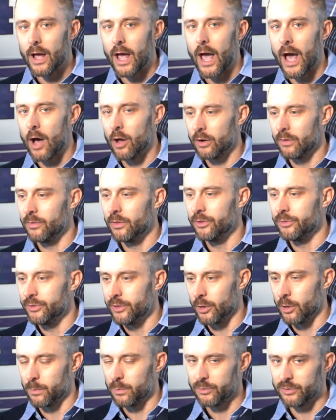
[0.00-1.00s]
out of the
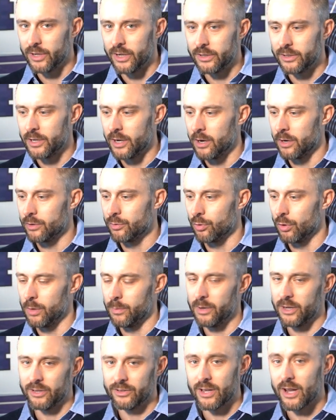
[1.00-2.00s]
0% territory,
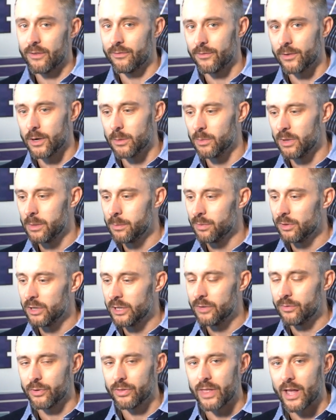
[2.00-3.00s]
because I firmly
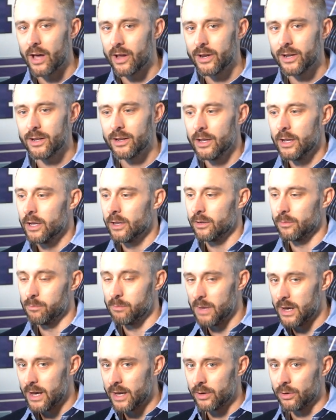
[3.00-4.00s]
believe without a
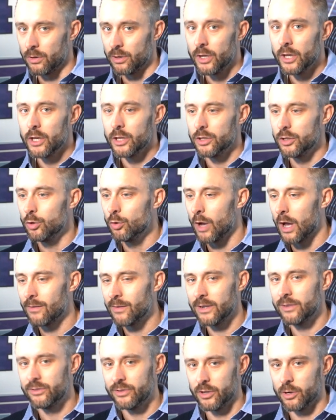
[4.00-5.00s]
model, you have
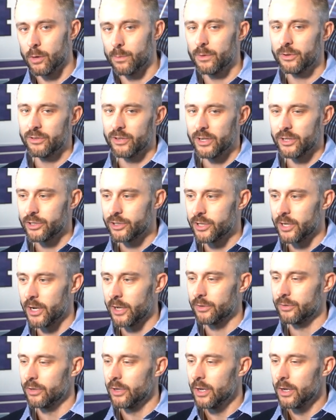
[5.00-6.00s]
a 0%
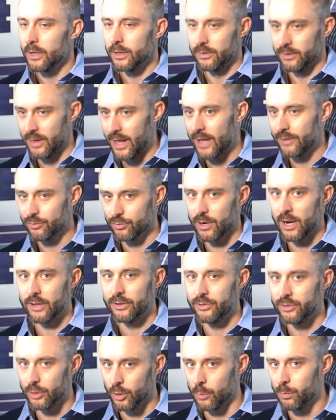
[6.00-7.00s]
chance. That's right,
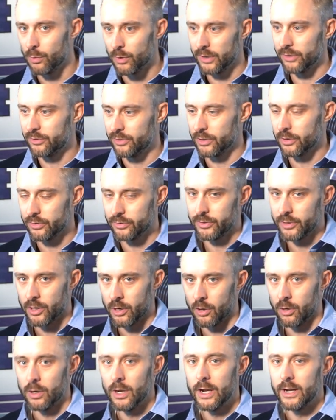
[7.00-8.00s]

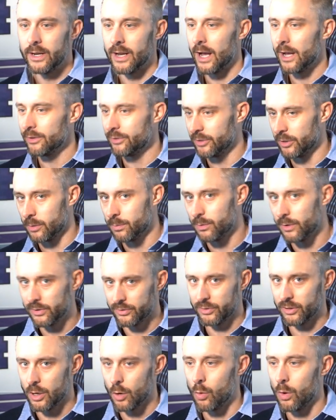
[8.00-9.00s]
0.00, not
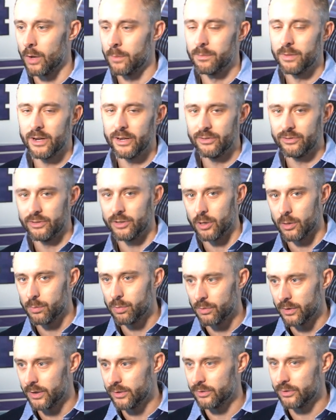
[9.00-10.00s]
0.01, but a
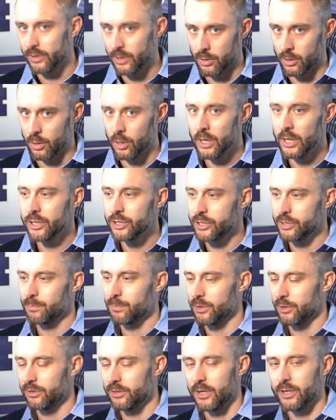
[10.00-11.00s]

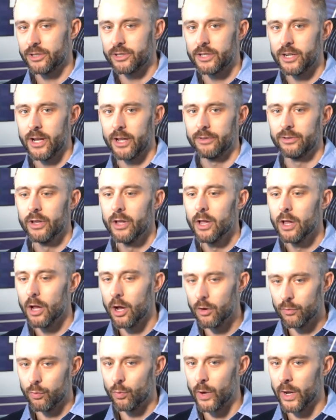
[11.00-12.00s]
0.0% chance
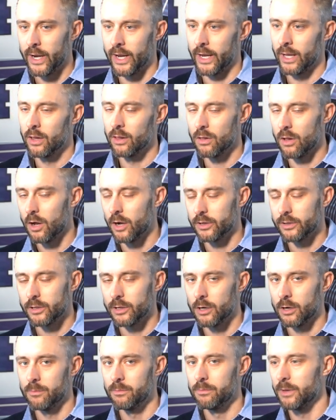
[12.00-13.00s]
of winning
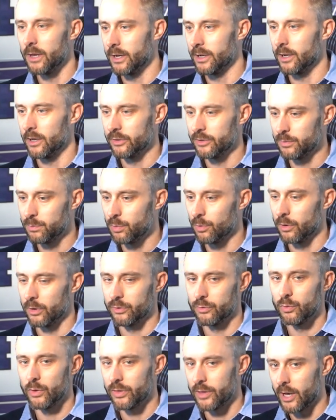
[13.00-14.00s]
long-term betting on
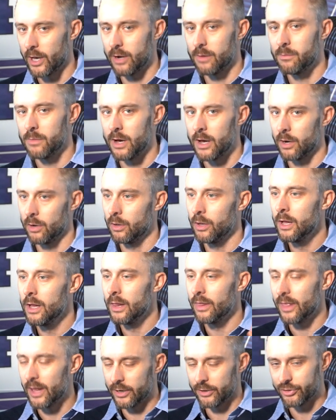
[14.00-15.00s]
sports. Without a model,
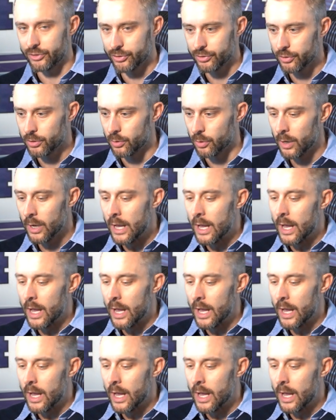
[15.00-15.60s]
that is true.